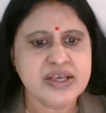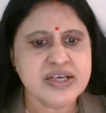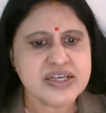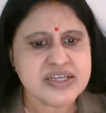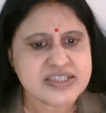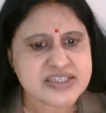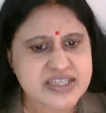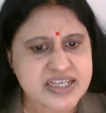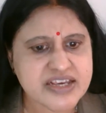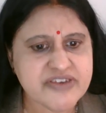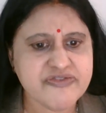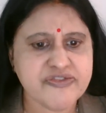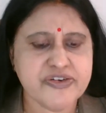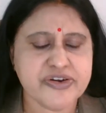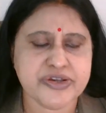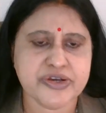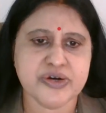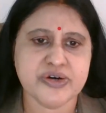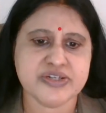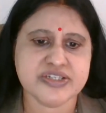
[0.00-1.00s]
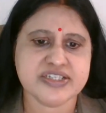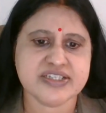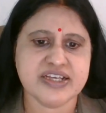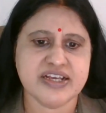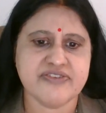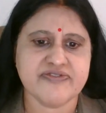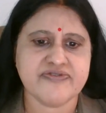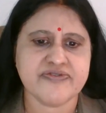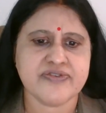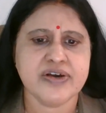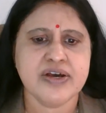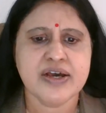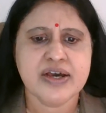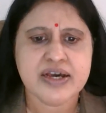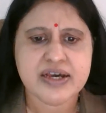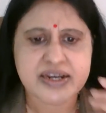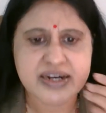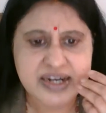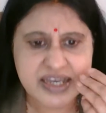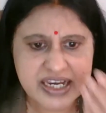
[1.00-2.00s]
See for yourself.
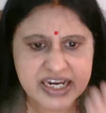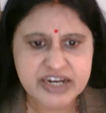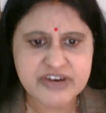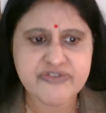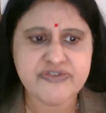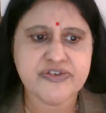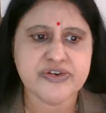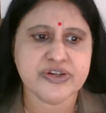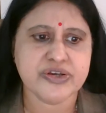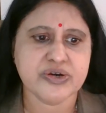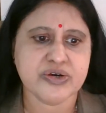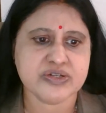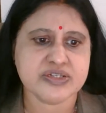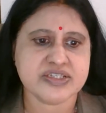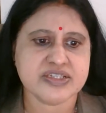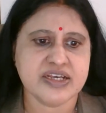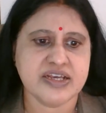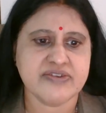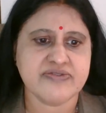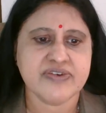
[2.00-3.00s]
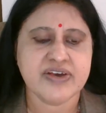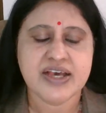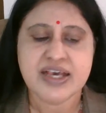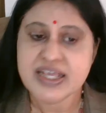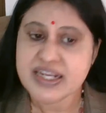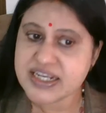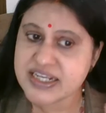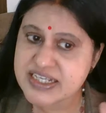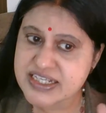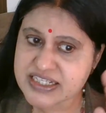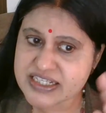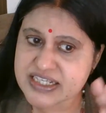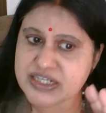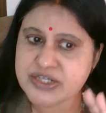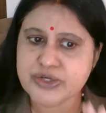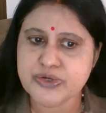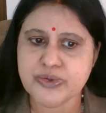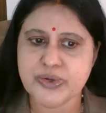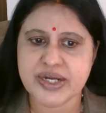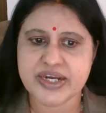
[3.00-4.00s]
Read for yourself. Listen
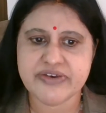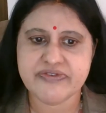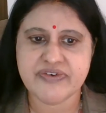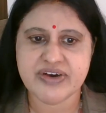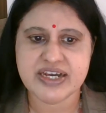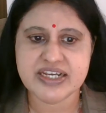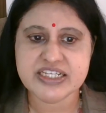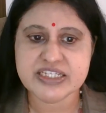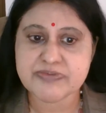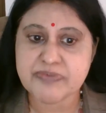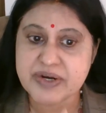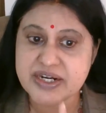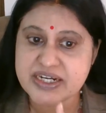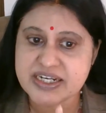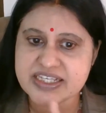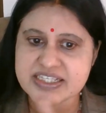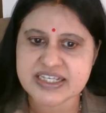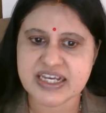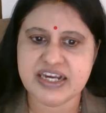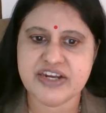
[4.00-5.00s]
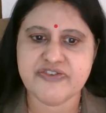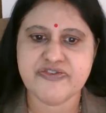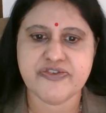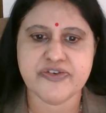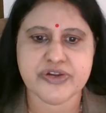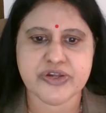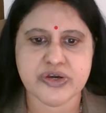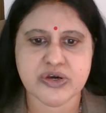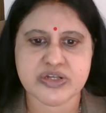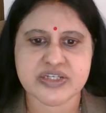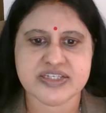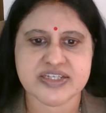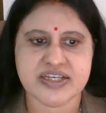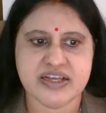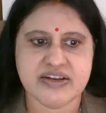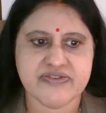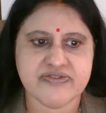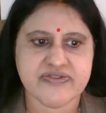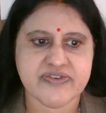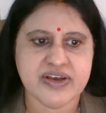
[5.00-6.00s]
to advice but decide for yourself.
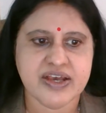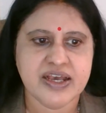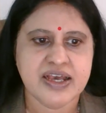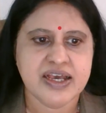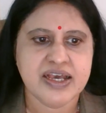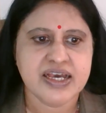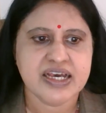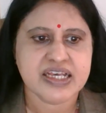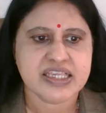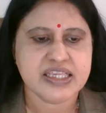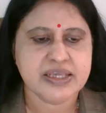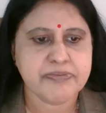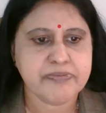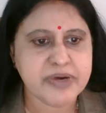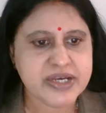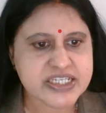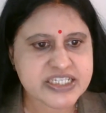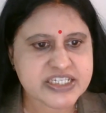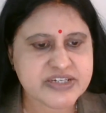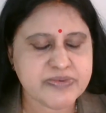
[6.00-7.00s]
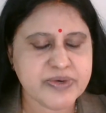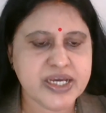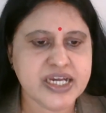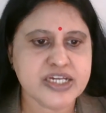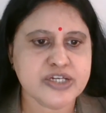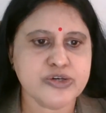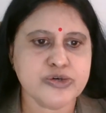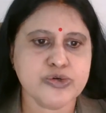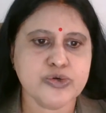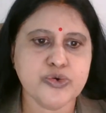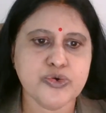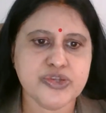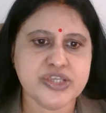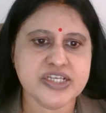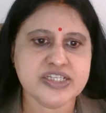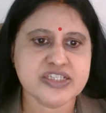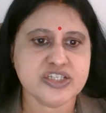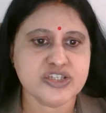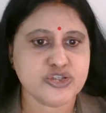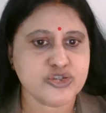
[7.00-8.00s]
The best way to do
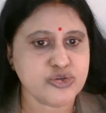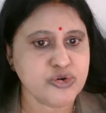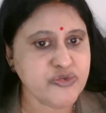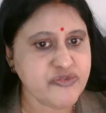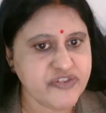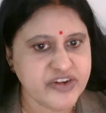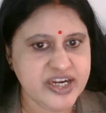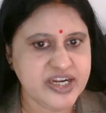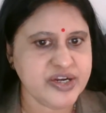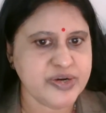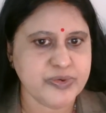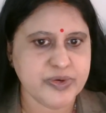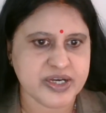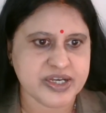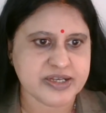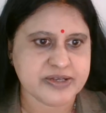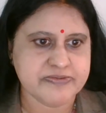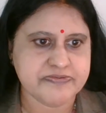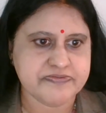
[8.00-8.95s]
this is through fieldwork.